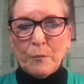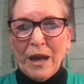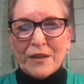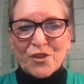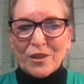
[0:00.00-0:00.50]

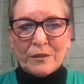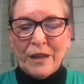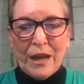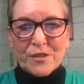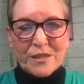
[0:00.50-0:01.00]
Magic
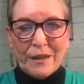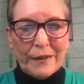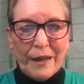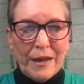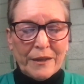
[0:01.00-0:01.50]
announced he had
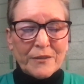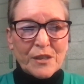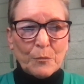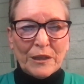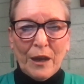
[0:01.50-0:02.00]
AIDS.
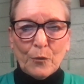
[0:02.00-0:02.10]
I mean, that